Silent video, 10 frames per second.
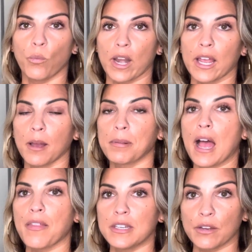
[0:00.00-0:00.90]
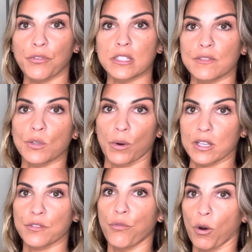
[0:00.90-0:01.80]
when I apply the difference of
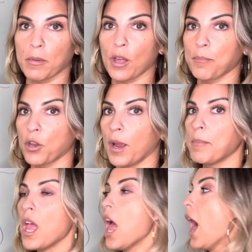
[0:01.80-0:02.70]
squares formula, all right?